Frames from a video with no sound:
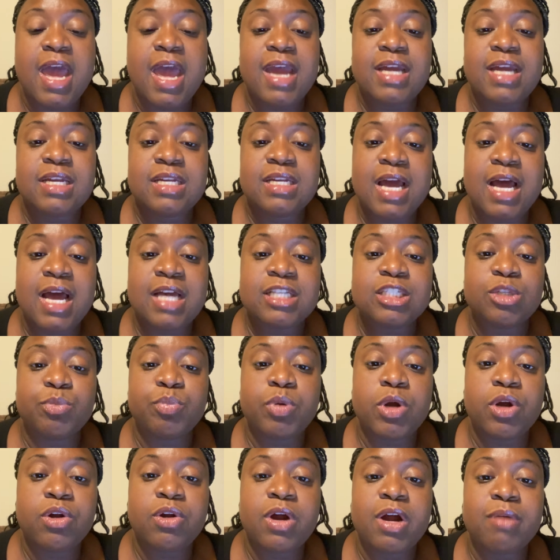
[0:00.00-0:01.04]
ATI is a
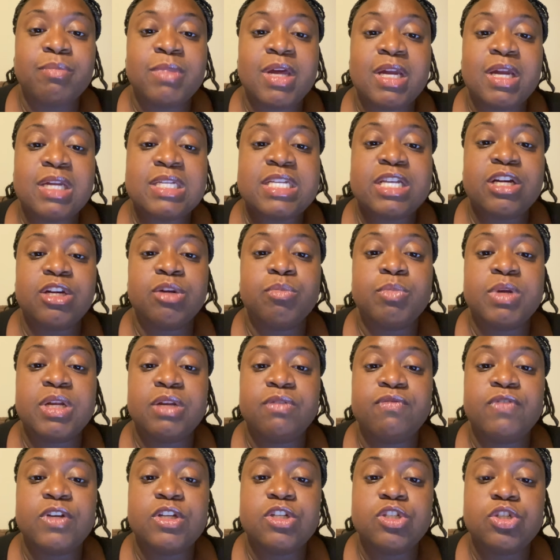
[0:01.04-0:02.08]
program that is here to
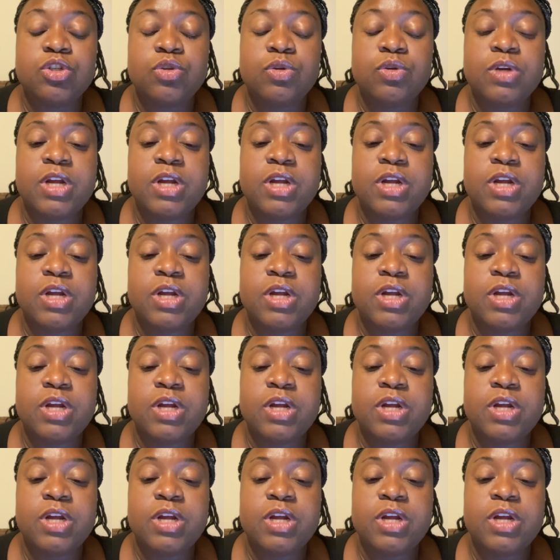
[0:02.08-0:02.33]
benefit you,